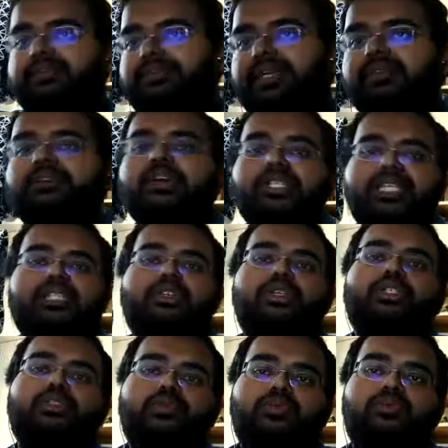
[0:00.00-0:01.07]
Now, of course, that's
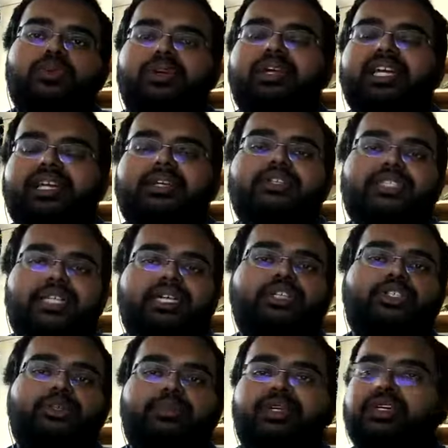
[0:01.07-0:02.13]
also an interesting
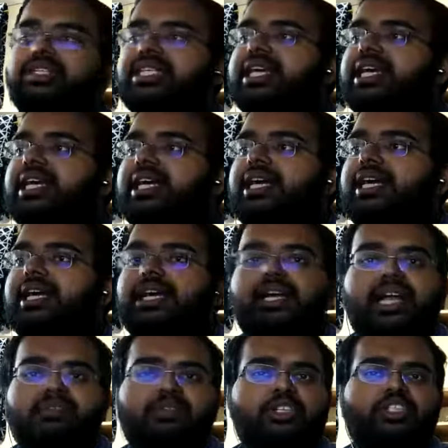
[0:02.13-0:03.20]
issue because
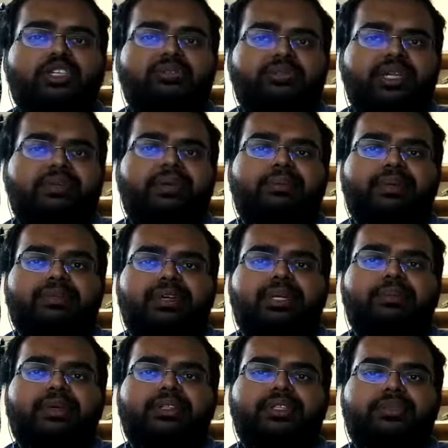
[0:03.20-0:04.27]
I'm not sure if many people have heard
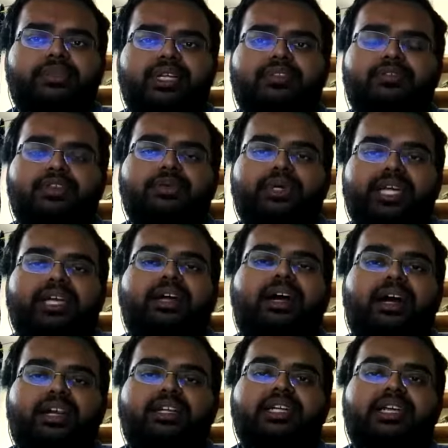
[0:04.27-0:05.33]
about this, but if you take a
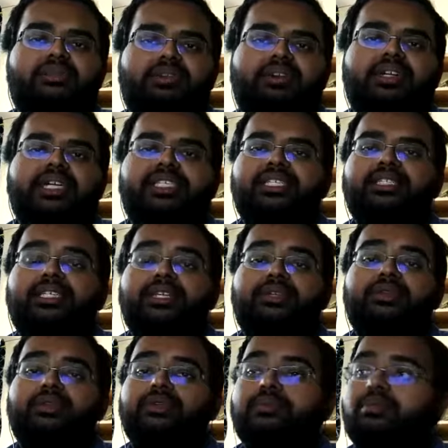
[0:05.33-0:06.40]
hard drive or an SSD
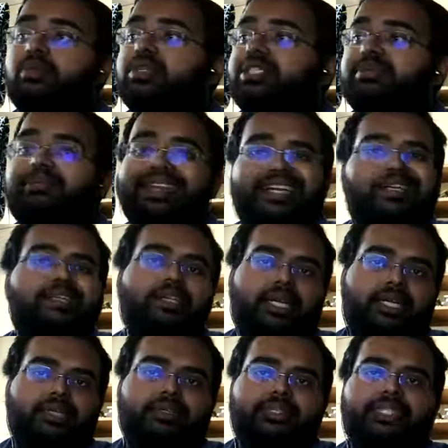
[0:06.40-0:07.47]
through most metal
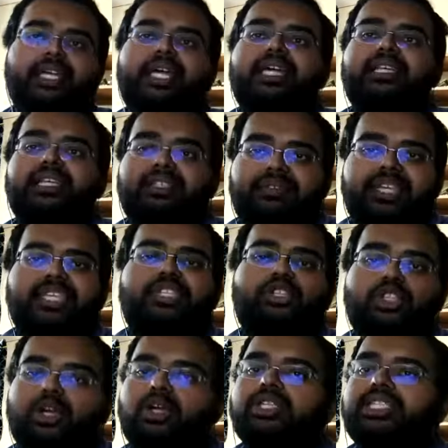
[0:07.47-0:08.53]
detectors, there's a very
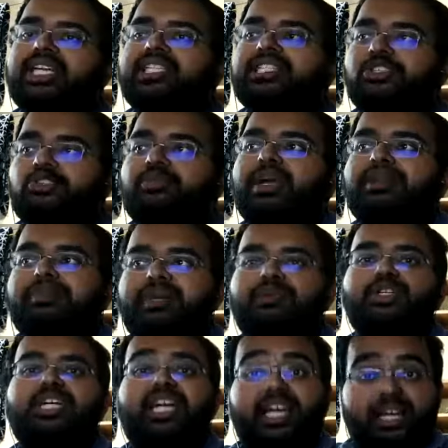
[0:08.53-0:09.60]
strong chance that you might be able to
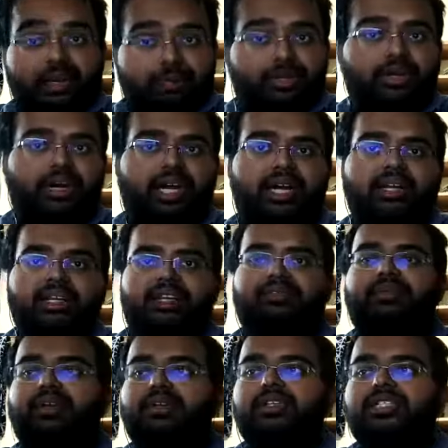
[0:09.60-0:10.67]
corrupt your hard drive
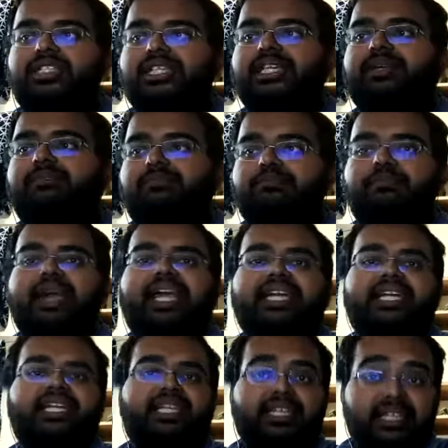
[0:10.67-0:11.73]
because the
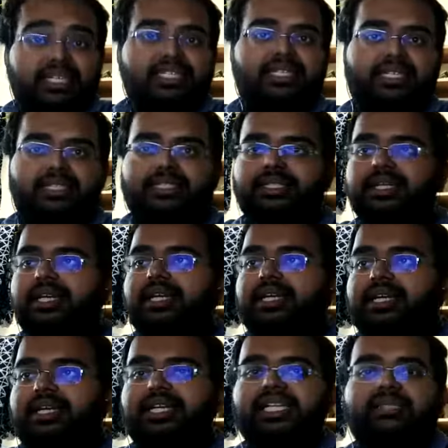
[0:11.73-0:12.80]
magnetic resonance
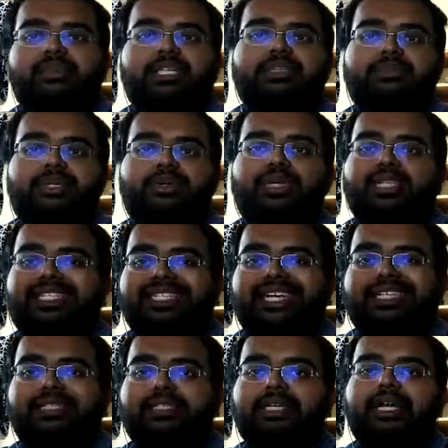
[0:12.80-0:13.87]
that takes place in between it
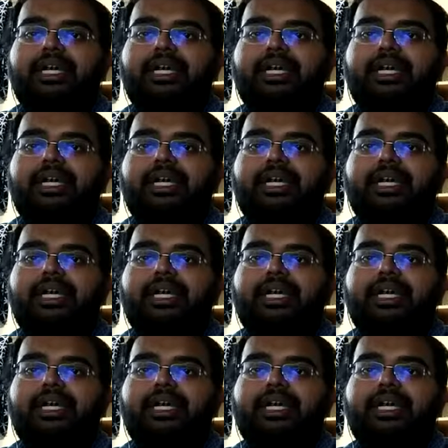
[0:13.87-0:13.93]
starts